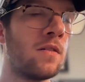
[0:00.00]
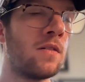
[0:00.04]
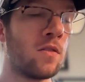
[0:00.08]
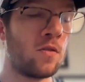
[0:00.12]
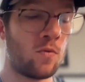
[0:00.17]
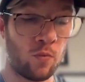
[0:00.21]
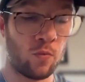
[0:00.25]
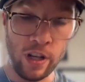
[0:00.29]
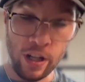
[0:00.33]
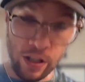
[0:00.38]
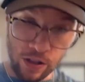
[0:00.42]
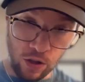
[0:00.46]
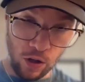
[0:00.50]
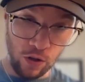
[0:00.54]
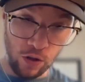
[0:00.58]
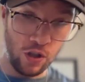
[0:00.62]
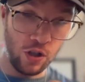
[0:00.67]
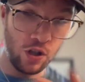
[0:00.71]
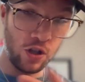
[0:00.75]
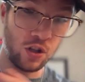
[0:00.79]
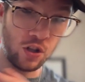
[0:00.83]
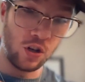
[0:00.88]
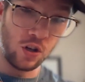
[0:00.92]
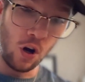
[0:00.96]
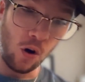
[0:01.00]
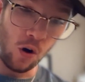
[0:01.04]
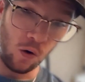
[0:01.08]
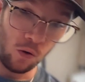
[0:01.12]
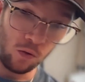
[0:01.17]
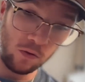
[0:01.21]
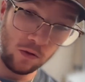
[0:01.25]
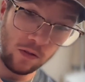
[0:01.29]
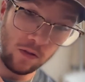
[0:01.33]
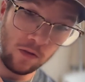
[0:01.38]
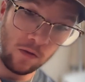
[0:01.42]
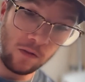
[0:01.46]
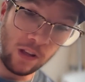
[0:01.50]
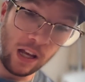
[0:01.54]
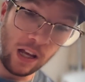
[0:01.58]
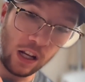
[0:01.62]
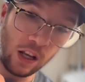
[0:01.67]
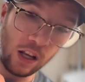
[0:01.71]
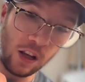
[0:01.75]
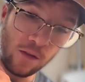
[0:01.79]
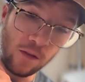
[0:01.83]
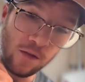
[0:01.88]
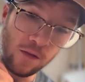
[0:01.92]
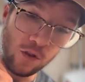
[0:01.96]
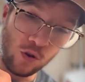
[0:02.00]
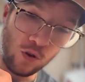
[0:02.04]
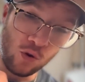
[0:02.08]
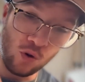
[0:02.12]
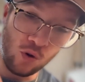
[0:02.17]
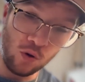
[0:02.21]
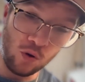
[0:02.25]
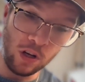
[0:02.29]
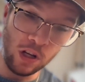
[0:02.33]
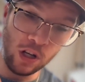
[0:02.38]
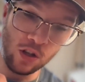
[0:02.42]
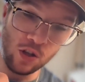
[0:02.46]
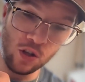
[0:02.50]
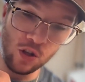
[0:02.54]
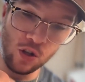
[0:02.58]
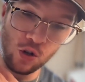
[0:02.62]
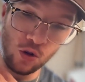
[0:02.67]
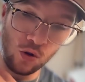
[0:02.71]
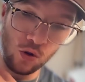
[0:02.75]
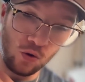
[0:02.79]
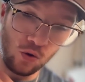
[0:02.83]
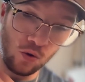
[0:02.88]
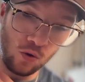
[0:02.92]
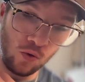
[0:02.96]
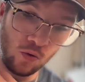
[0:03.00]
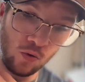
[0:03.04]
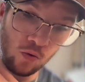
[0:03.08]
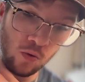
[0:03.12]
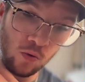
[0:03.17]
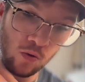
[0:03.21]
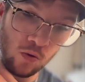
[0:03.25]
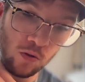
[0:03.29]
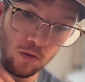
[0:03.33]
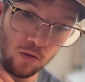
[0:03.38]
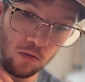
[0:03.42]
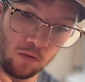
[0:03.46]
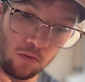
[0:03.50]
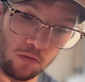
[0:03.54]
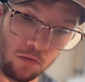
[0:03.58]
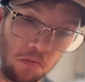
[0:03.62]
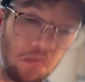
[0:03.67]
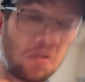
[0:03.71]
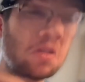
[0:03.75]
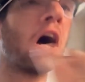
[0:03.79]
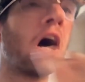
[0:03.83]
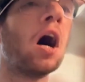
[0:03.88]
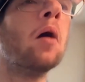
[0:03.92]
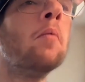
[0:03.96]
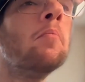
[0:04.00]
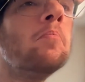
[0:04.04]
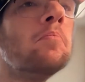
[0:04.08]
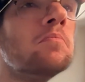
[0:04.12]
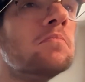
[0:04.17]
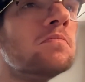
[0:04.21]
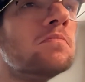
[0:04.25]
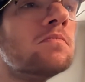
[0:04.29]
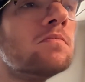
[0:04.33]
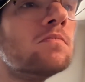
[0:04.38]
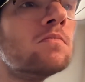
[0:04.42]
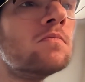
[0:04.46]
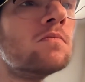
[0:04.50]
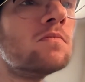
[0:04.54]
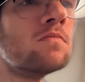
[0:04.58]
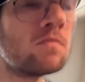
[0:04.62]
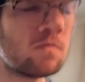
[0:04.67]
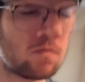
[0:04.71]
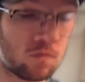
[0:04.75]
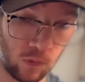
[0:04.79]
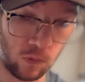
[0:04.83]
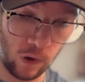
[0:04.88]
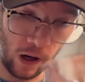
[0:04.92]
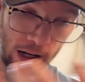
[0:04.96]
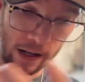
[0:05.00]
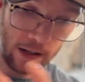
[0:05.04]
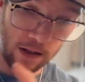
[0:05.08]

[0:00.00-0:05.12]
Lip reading: Research has shown that if you can chew gum, right?